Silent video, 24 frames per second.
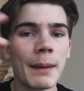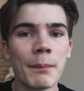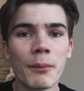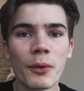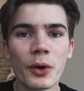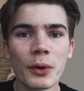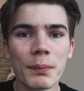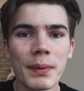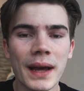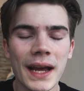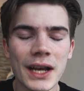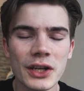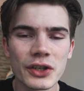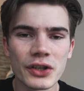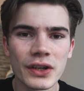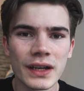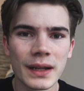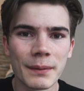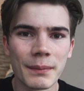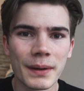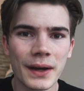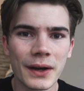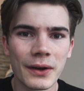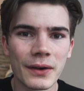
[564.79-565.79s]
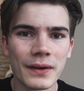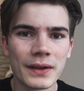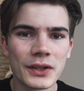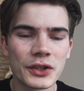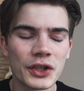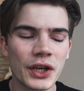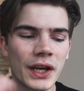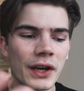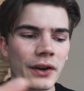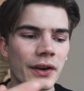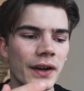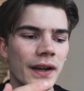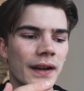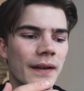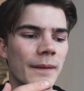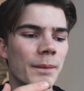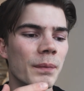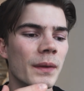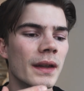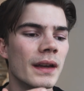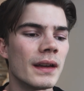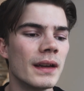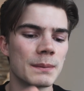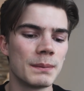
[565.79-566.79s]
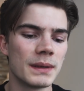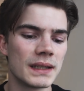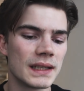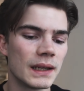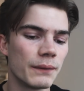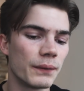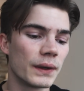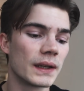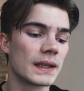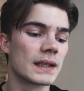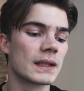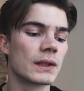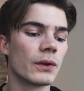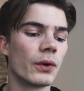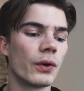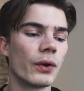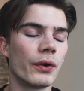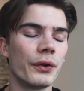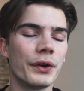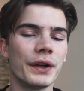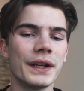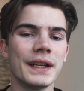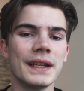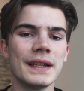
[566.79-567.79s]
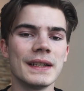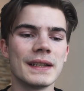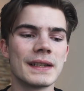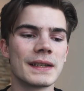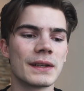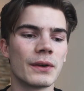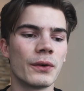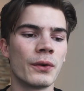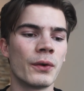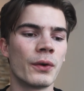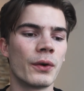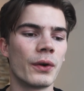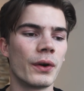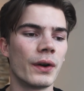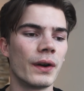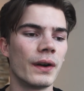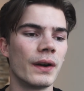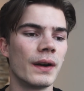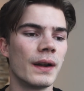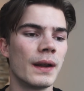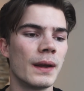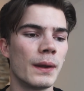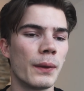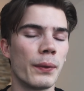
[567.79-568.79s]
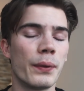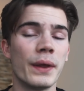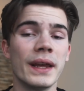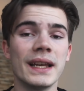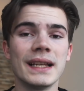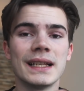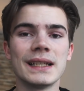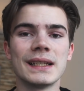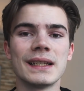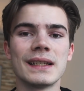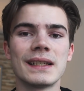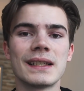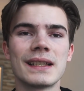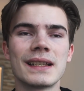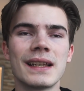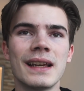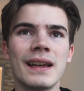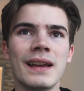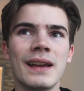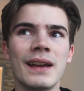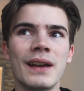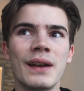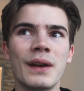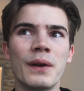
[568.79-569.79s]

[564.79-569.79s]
I'm more passionate about sharing specific stories or things